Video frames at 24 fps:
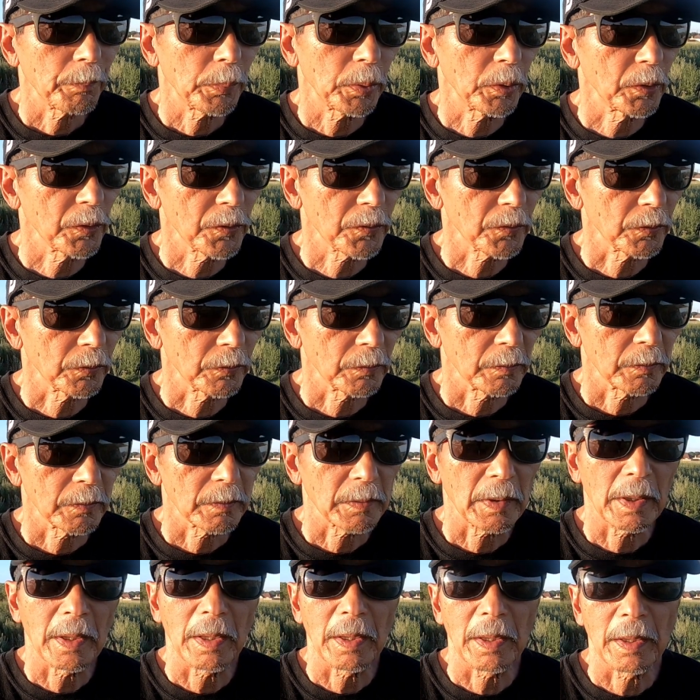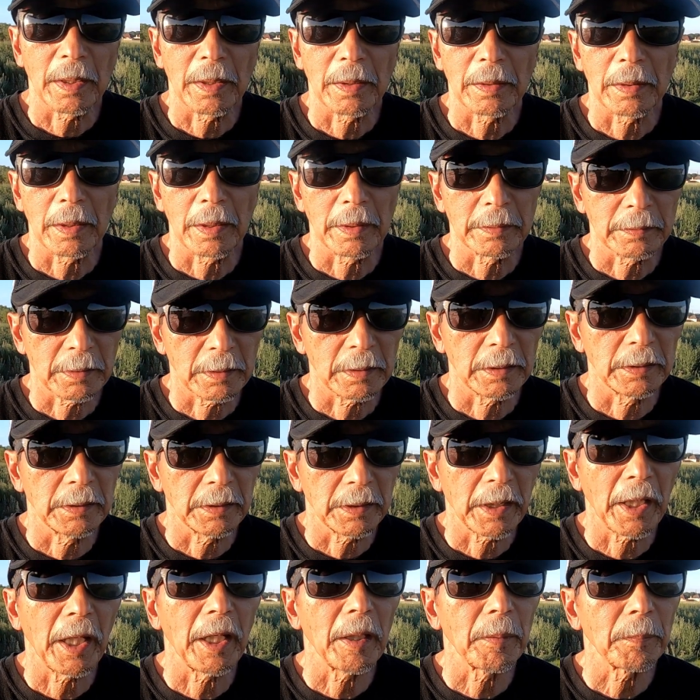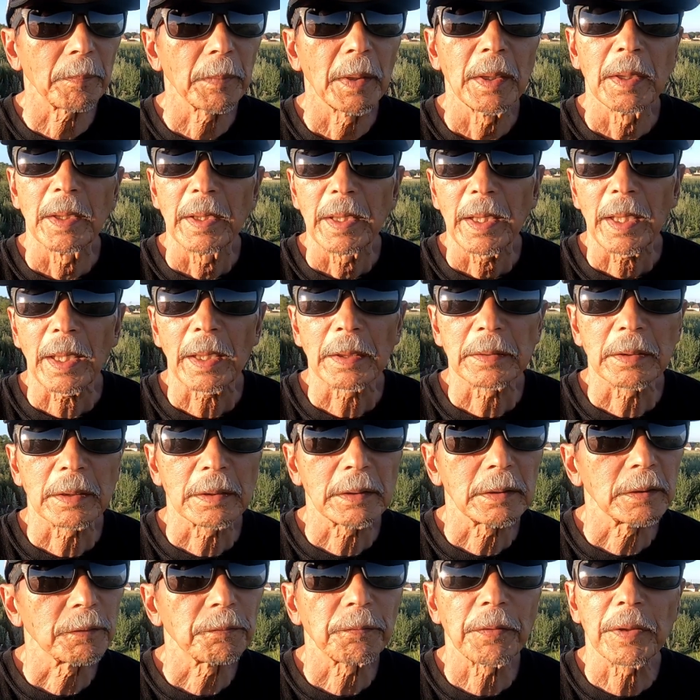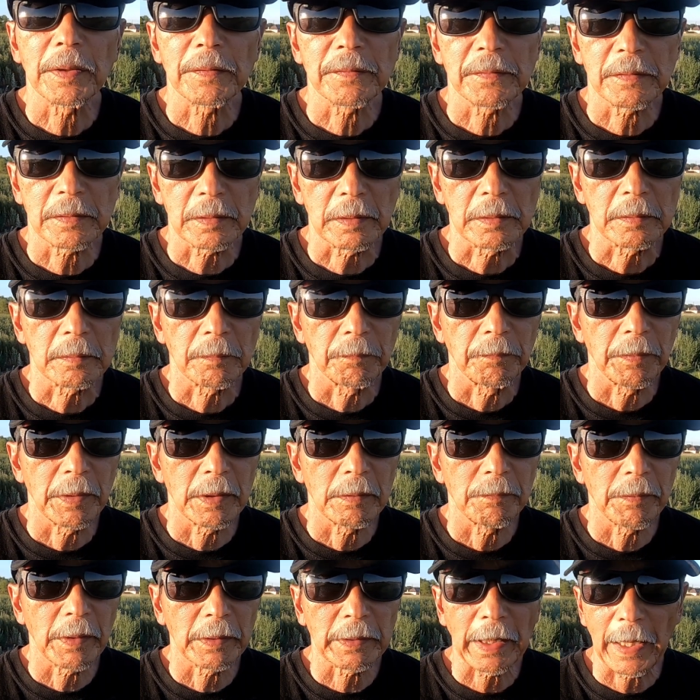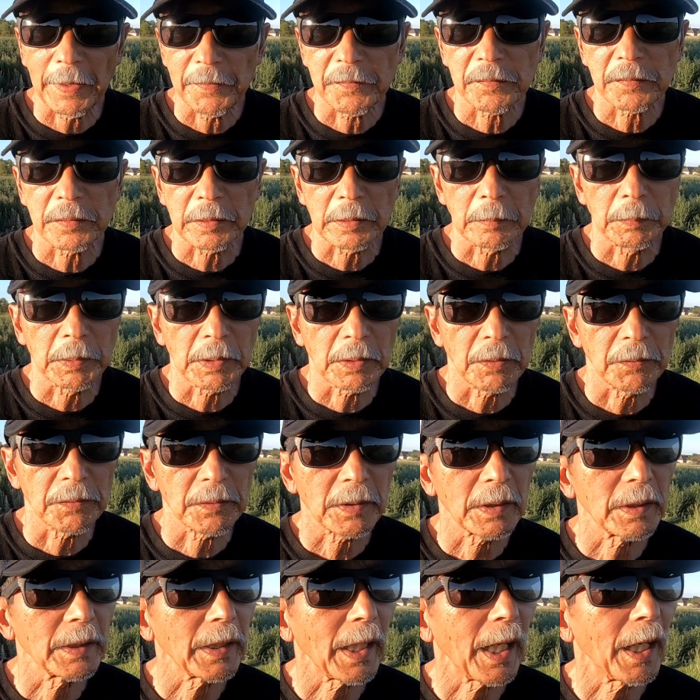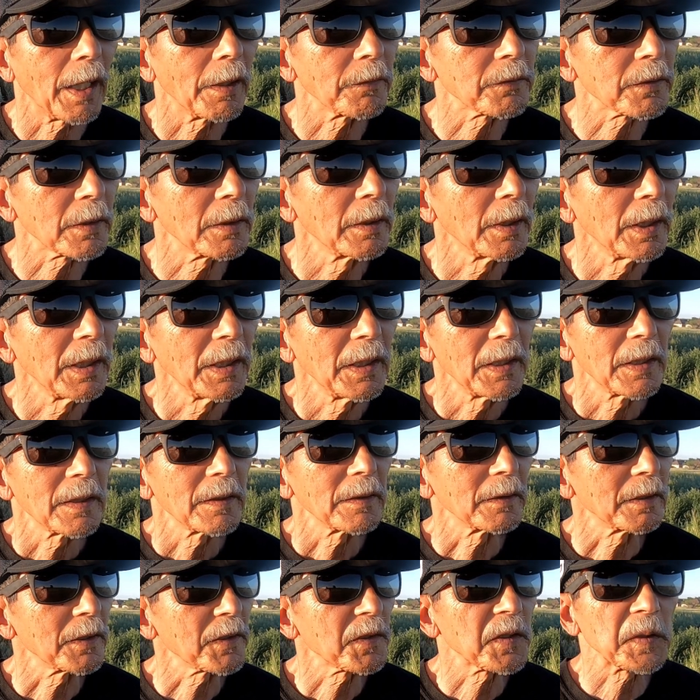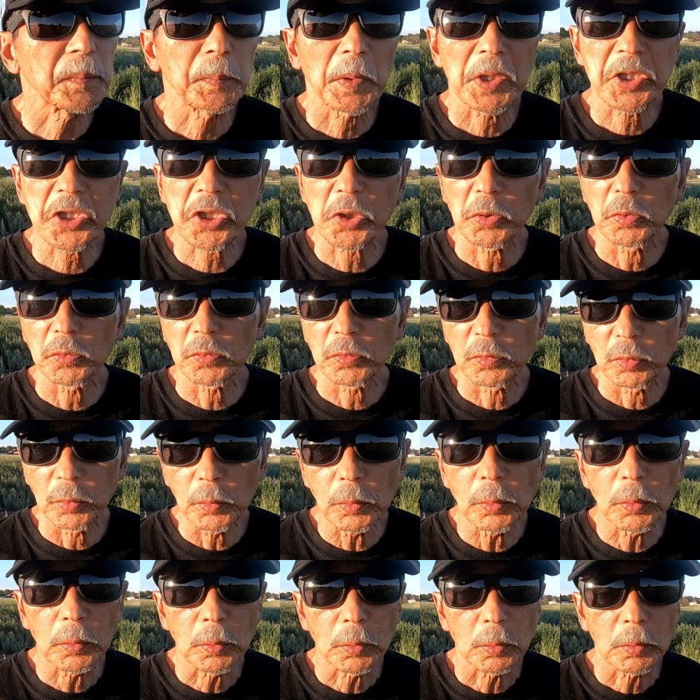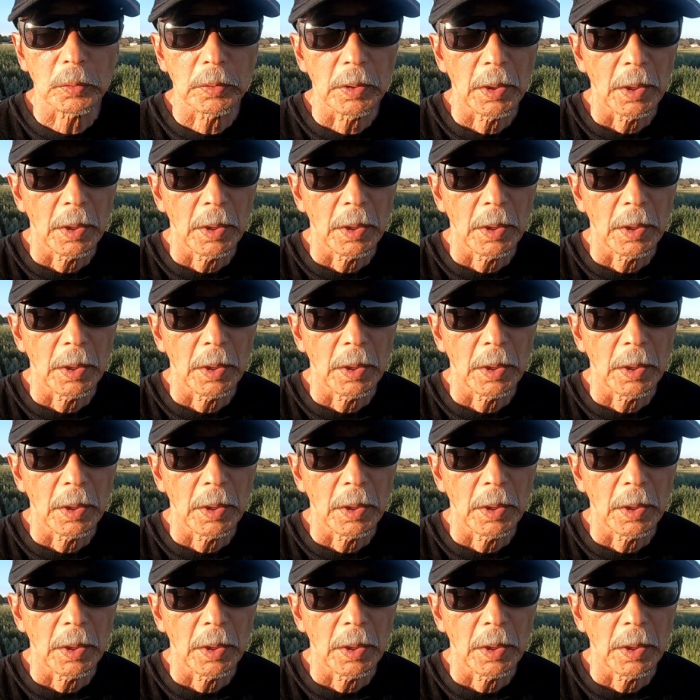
person, uh, and he came and he fixed it very very nicely because he has this special tool